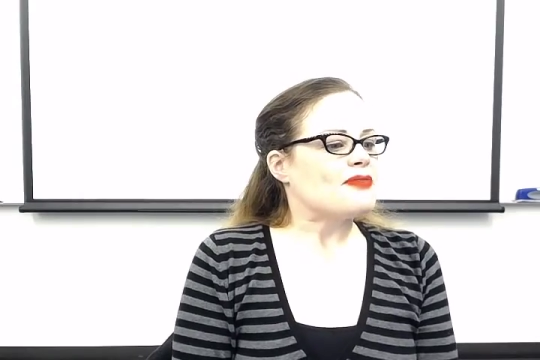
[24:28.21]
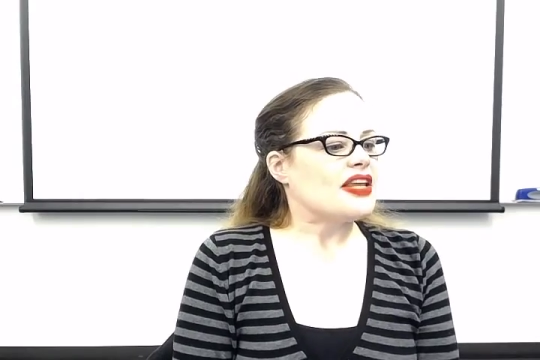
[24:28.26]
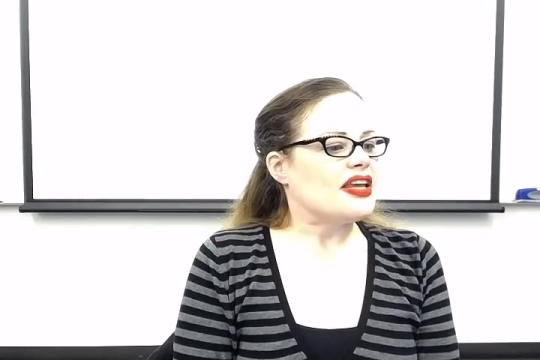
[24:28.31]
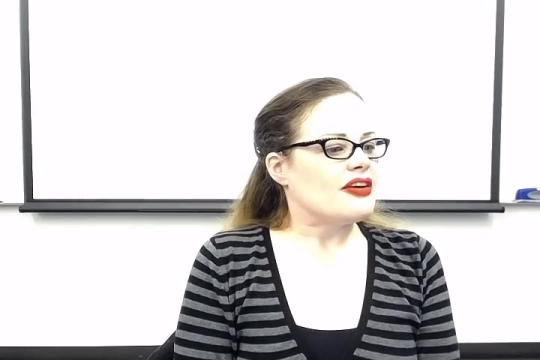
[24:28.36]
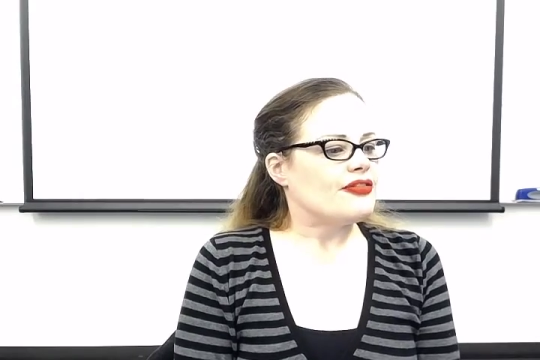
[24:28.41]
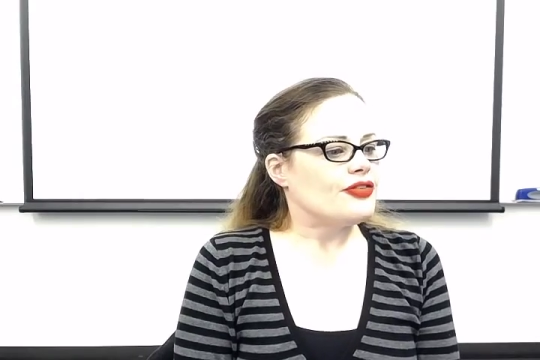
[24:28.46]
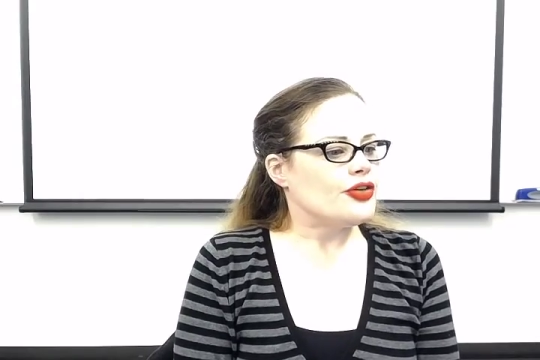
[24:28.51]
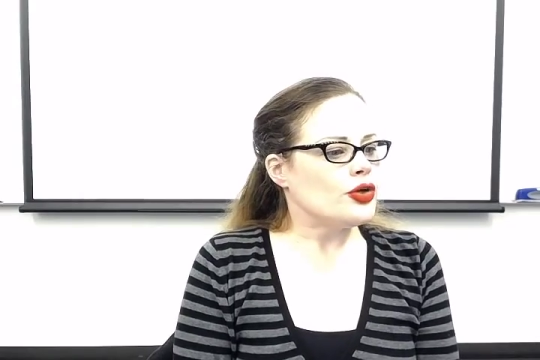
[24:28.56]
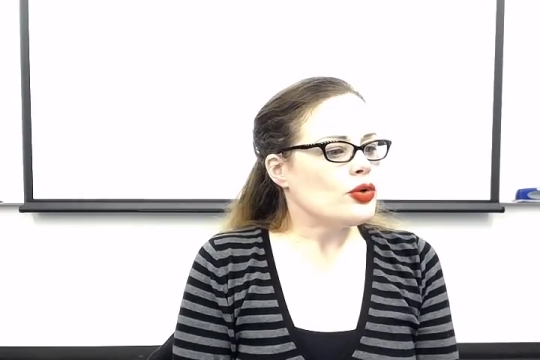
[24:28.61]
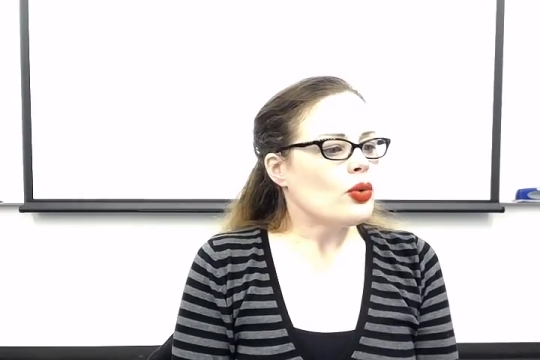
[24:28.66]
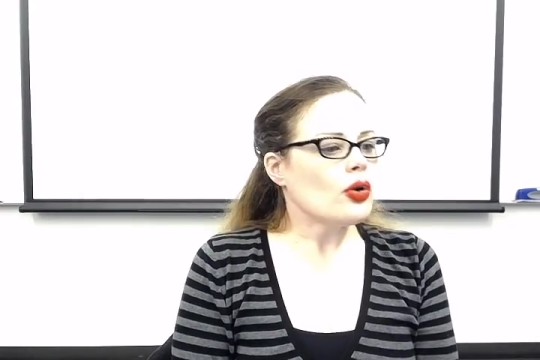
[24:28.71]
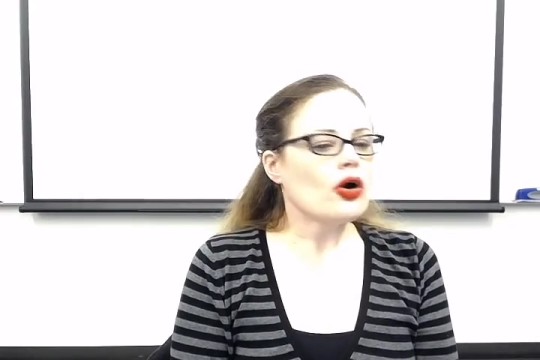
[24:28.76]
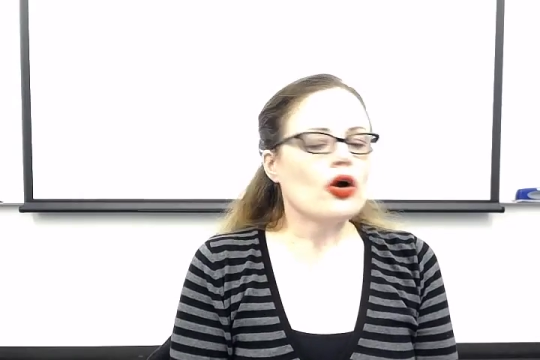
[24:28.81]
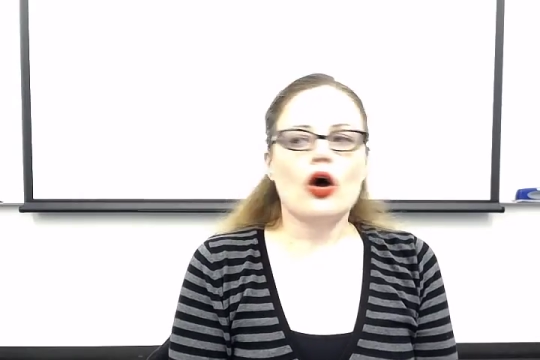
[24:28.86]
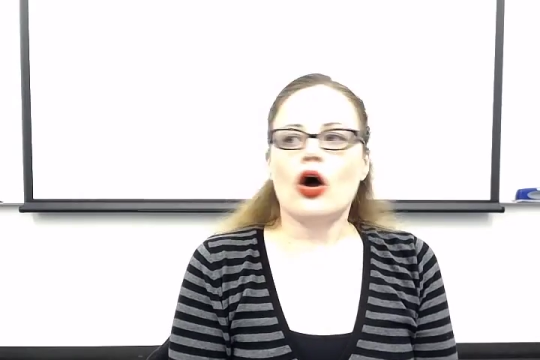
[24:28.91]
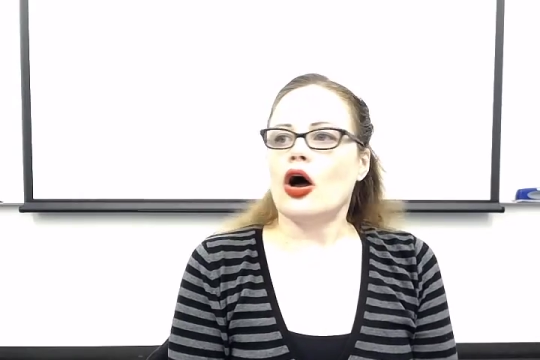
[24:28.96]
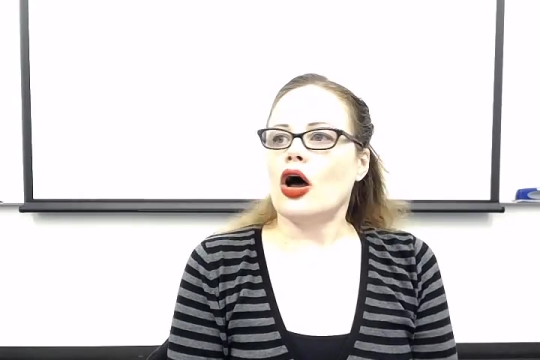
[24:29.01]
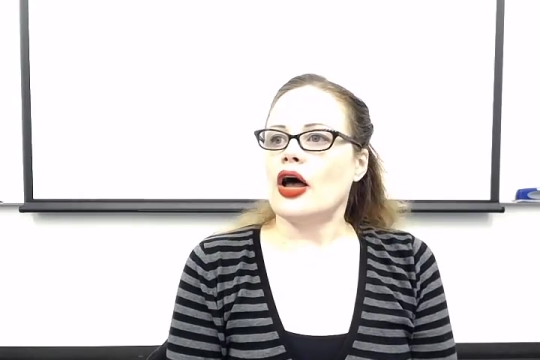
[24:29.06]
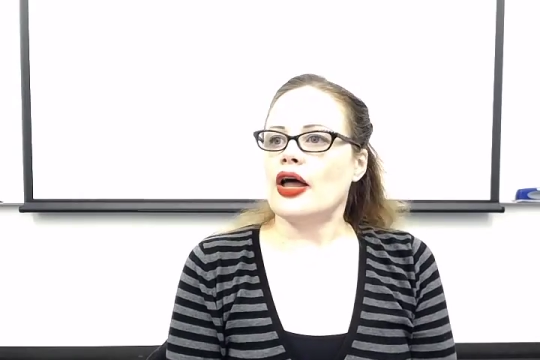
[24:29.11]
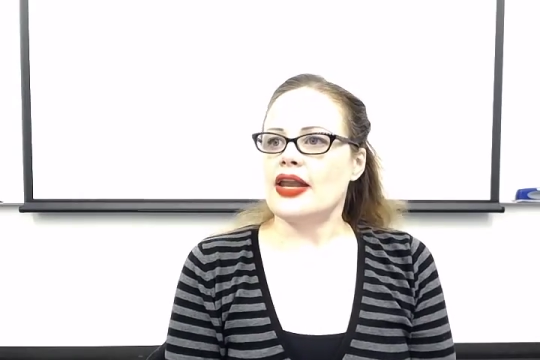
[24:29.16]
If you are
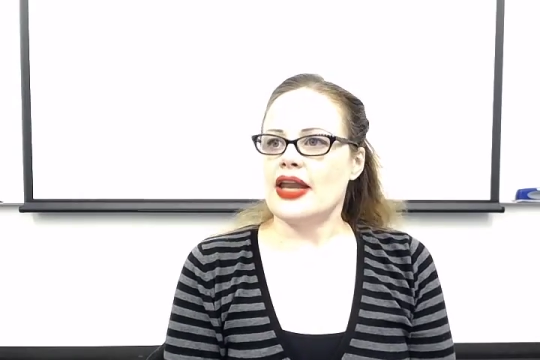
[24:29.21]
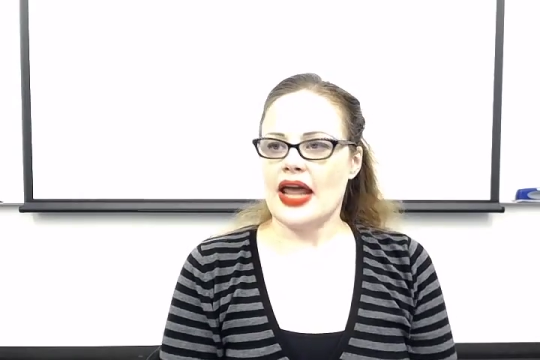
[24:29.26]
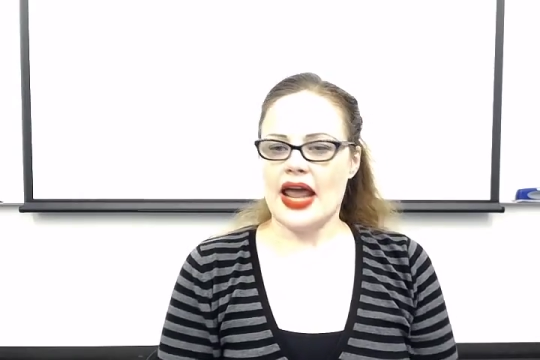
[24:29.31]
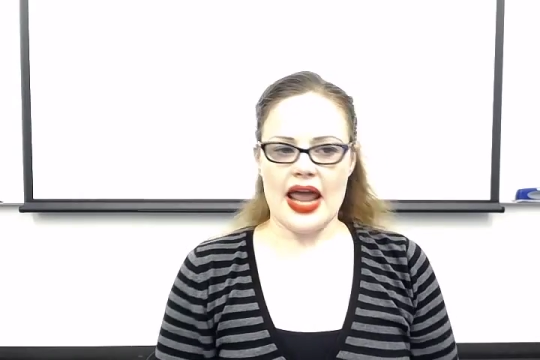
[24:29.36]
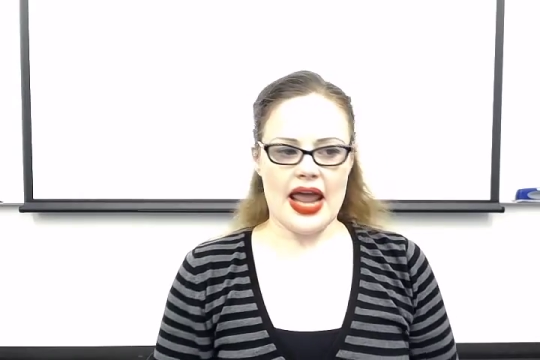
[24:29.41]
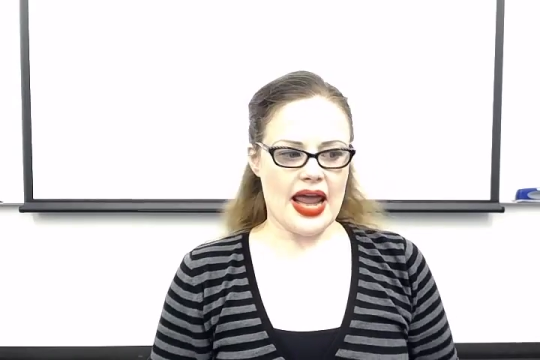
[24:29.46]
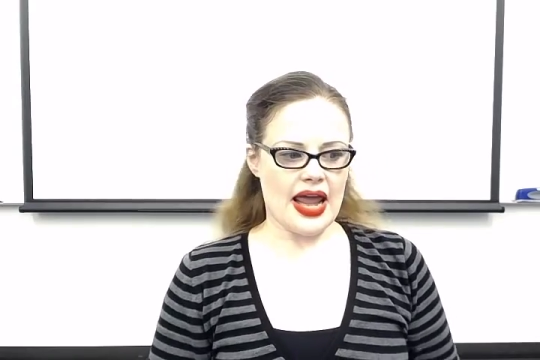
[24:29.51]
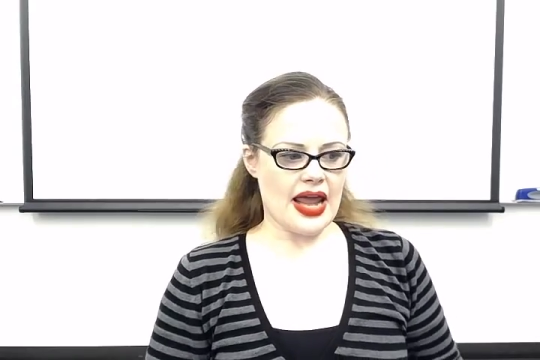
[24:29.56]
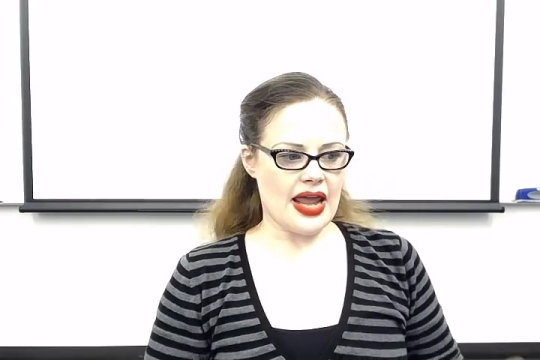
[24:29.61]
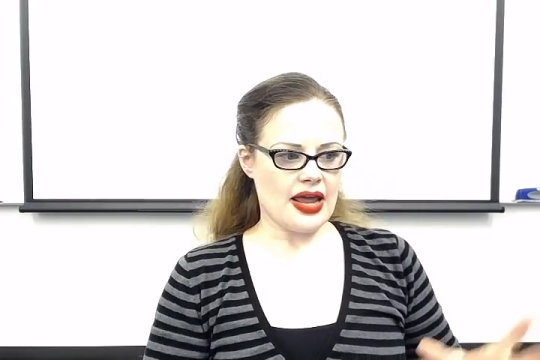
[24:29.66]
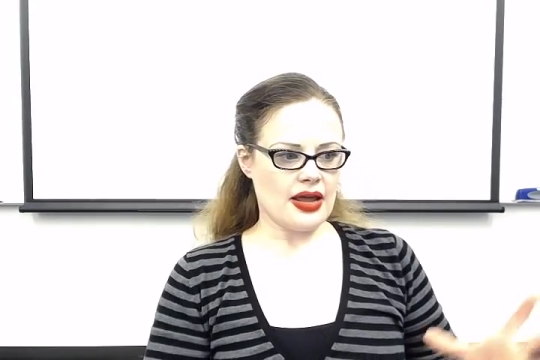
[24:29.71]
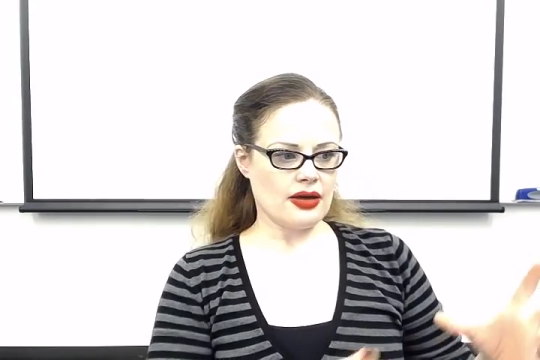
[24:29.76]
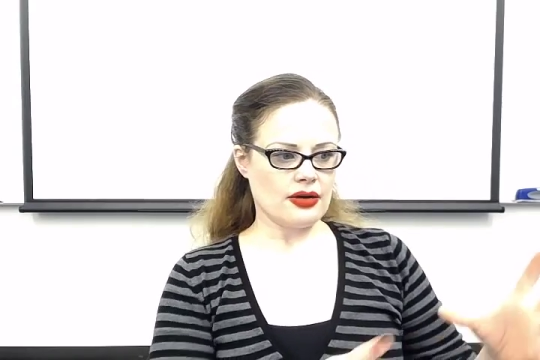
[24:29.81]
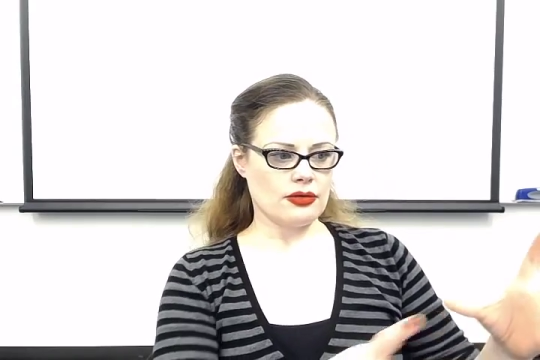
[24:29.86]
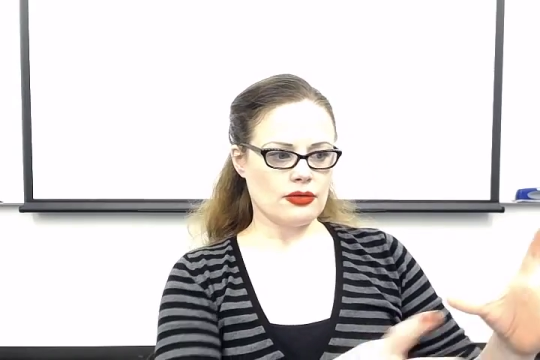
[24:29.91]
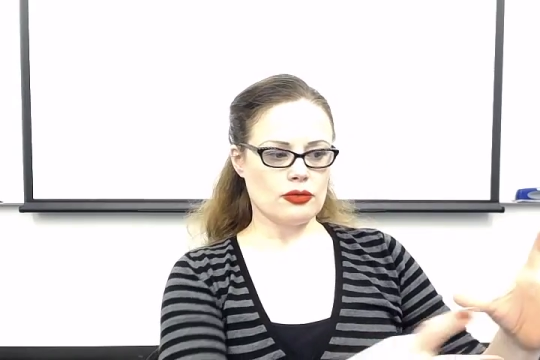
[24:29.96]
on a